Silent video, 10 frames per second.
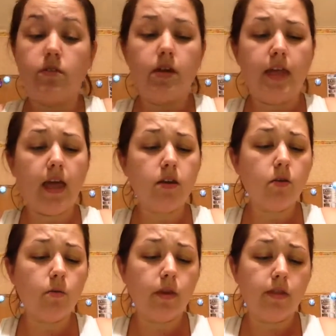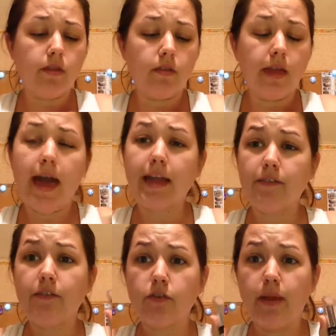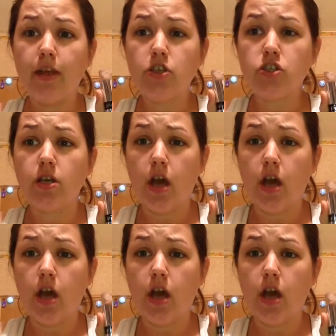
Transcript: Again, with the lack of information